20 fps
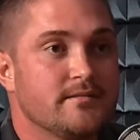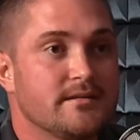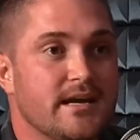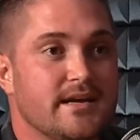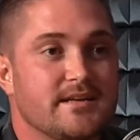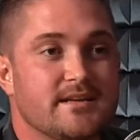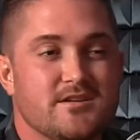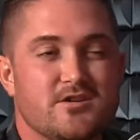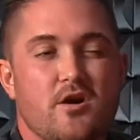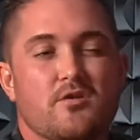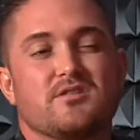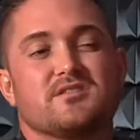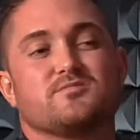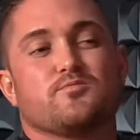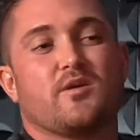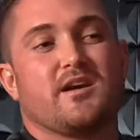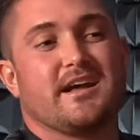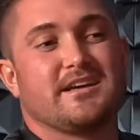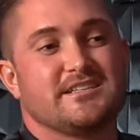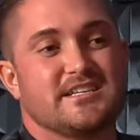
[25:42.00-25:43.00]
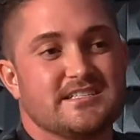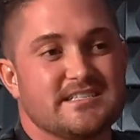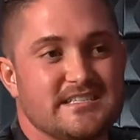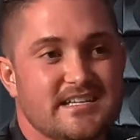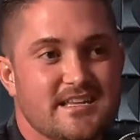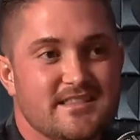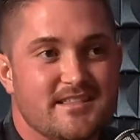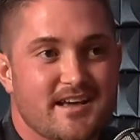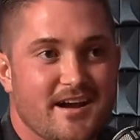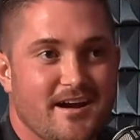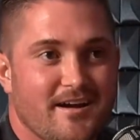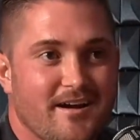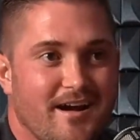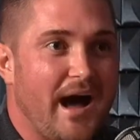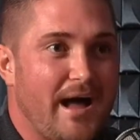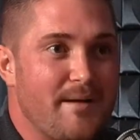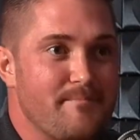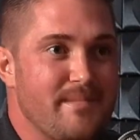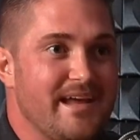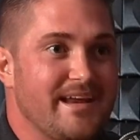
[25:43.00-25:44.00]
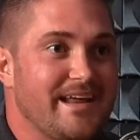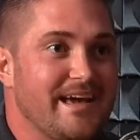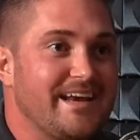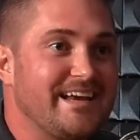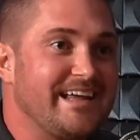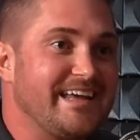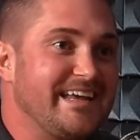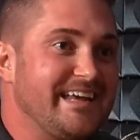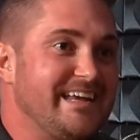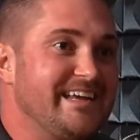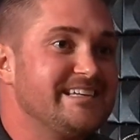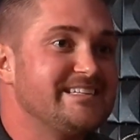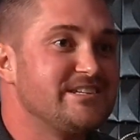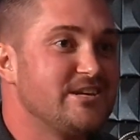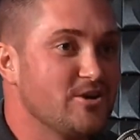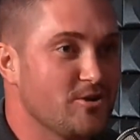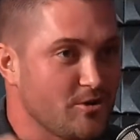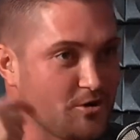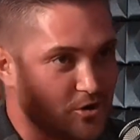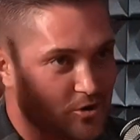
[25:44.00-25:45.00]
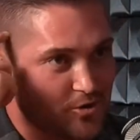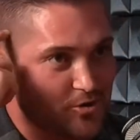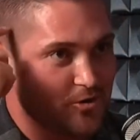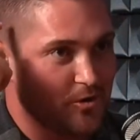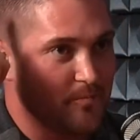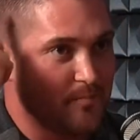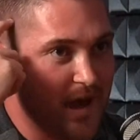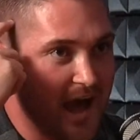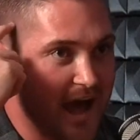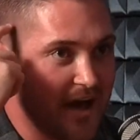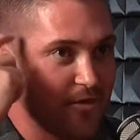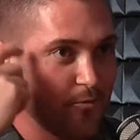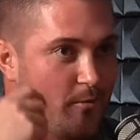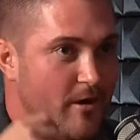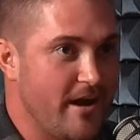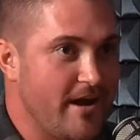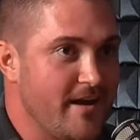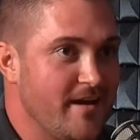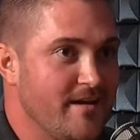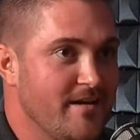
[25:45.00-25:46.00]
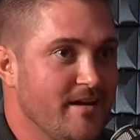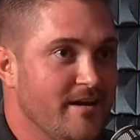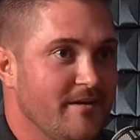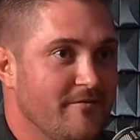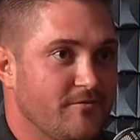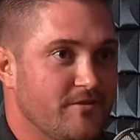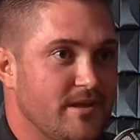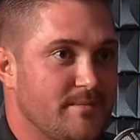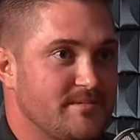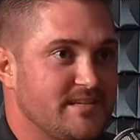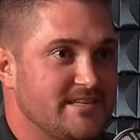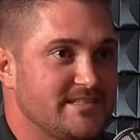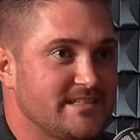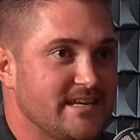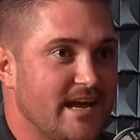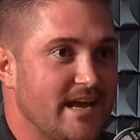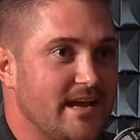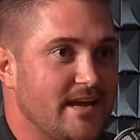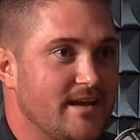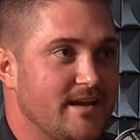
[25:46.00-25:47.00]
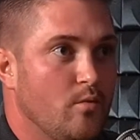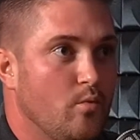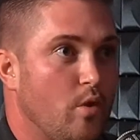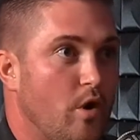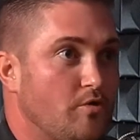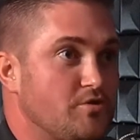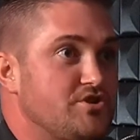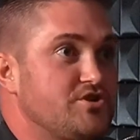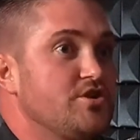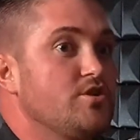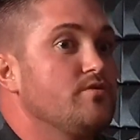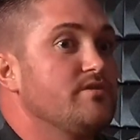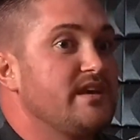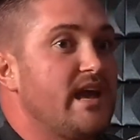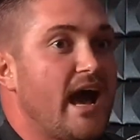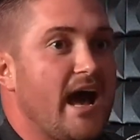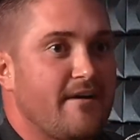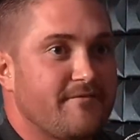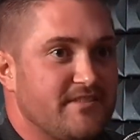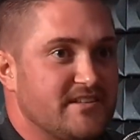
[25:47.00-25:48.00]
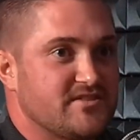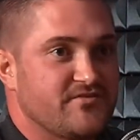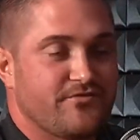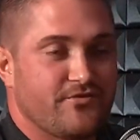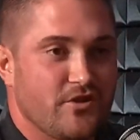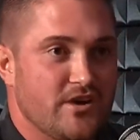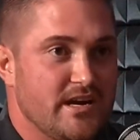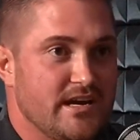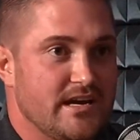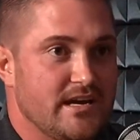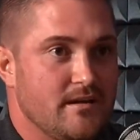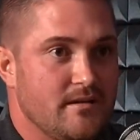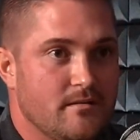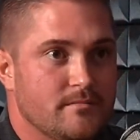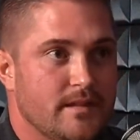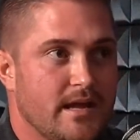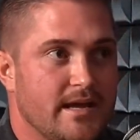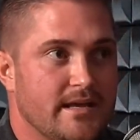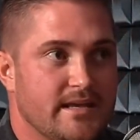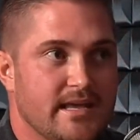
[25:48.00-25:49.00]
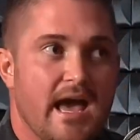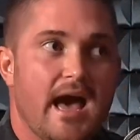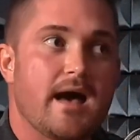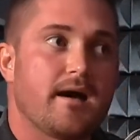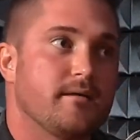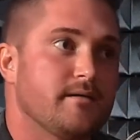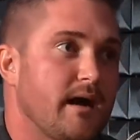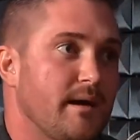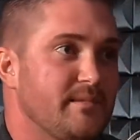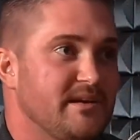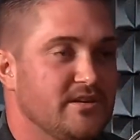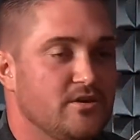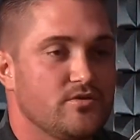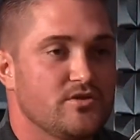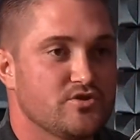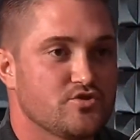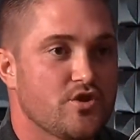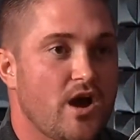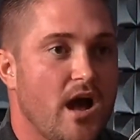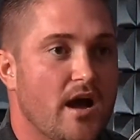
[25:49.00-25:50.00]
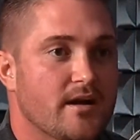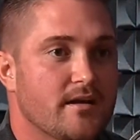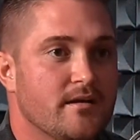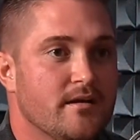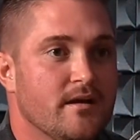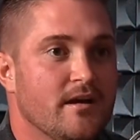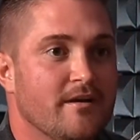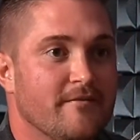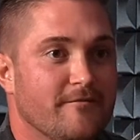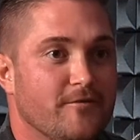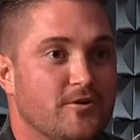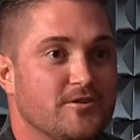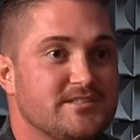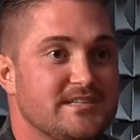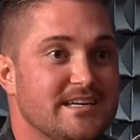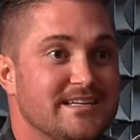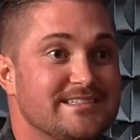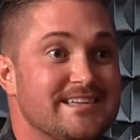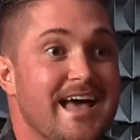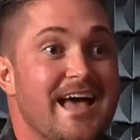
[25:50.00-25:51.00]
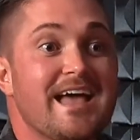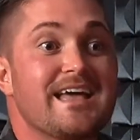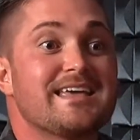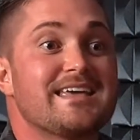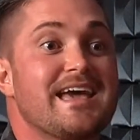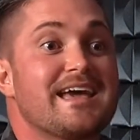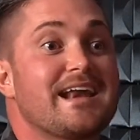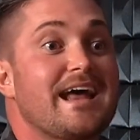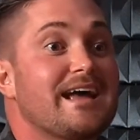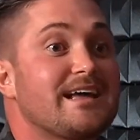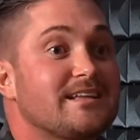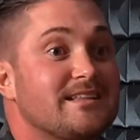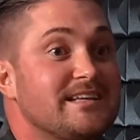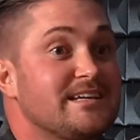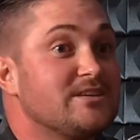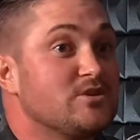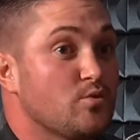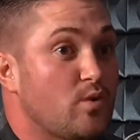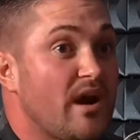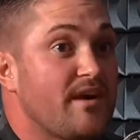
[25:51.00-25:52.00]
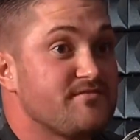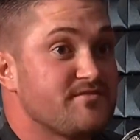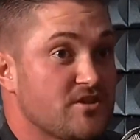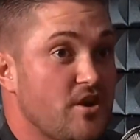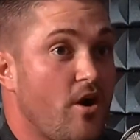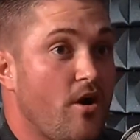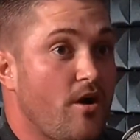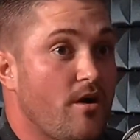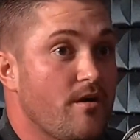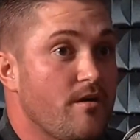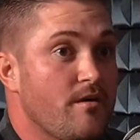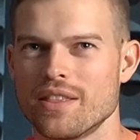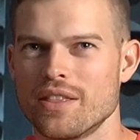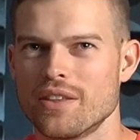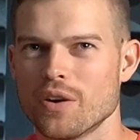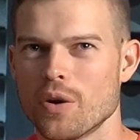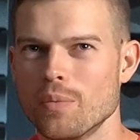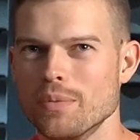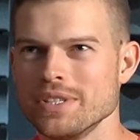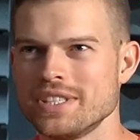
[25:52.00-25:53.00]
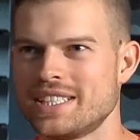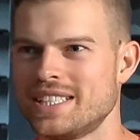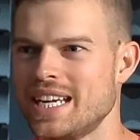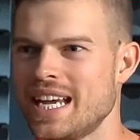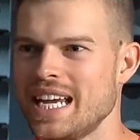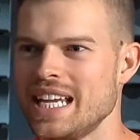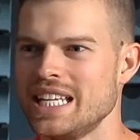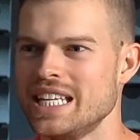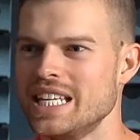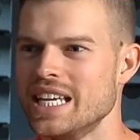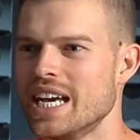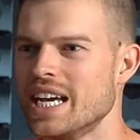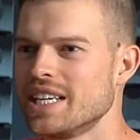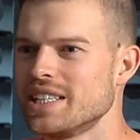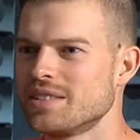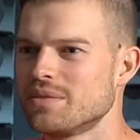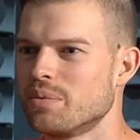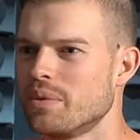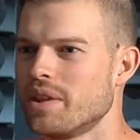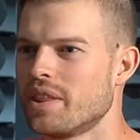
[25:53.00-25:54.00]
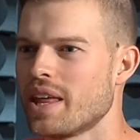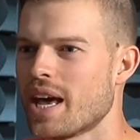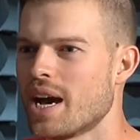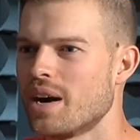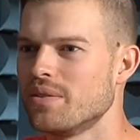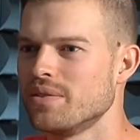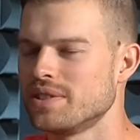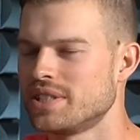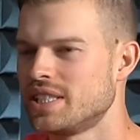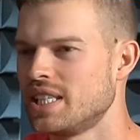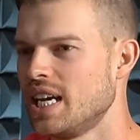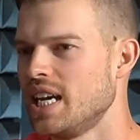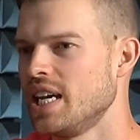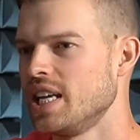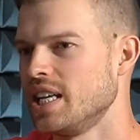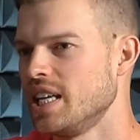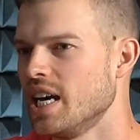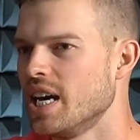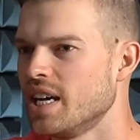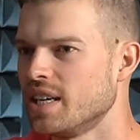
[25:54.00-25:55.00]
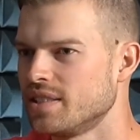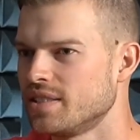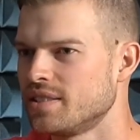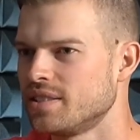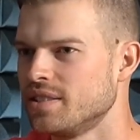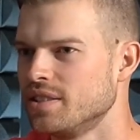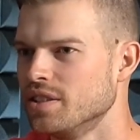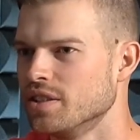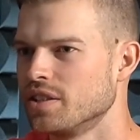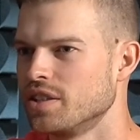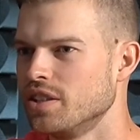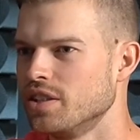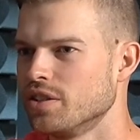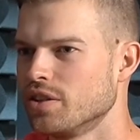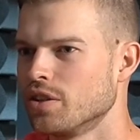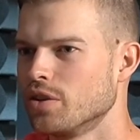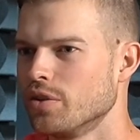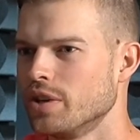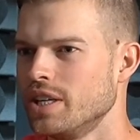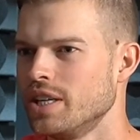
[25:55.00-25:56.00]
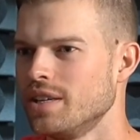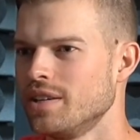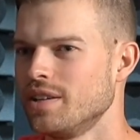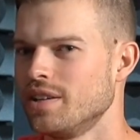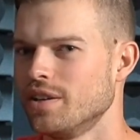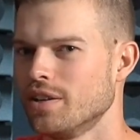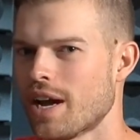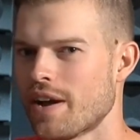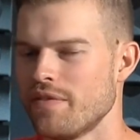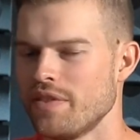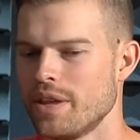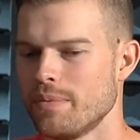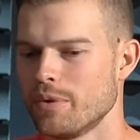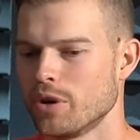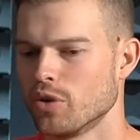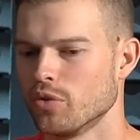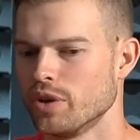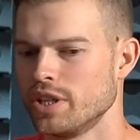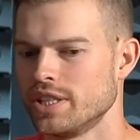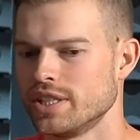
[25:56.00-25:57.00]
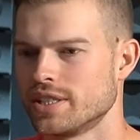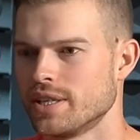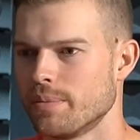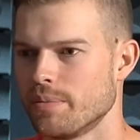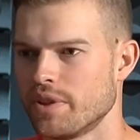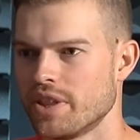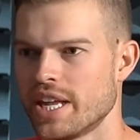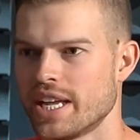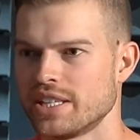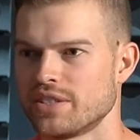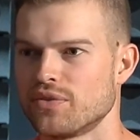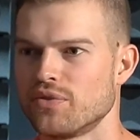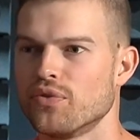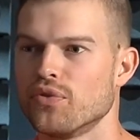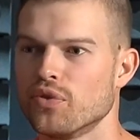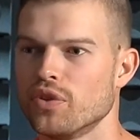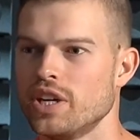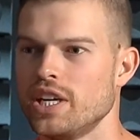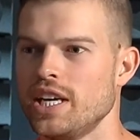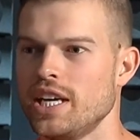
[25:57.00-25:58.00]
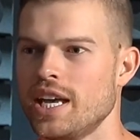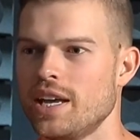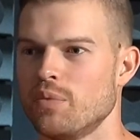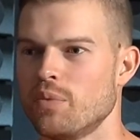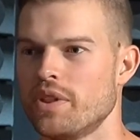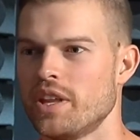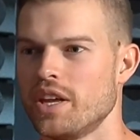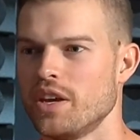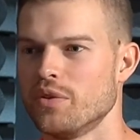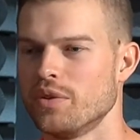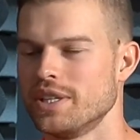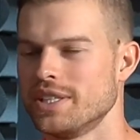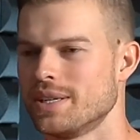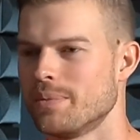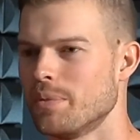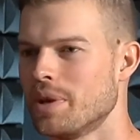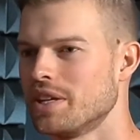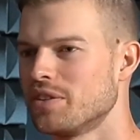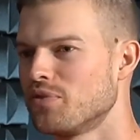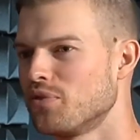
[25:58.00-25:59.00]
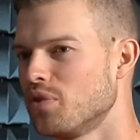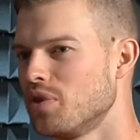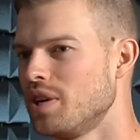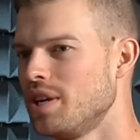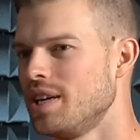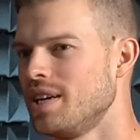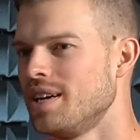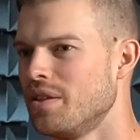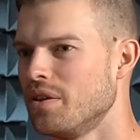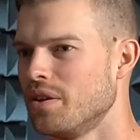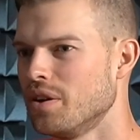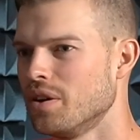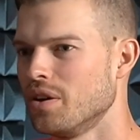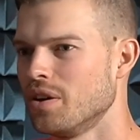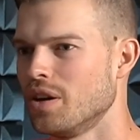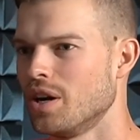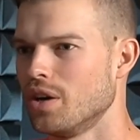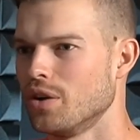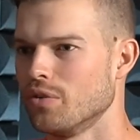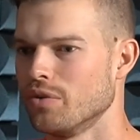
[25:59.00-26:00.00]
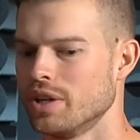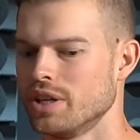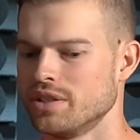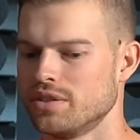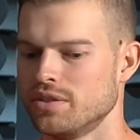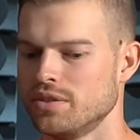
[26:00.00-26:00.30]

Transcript: Like, notice what I just did there. I made it an easier neural pathway for them to say, well, shoot, yeah, if it's free, like, yeah, I mean, do the truck. Versus, can I clean your wife's car? They're almost saying yes without saying yes. You're agreeing, you're having them agree to something that's free. And when they agree to something that's free, they're agreeing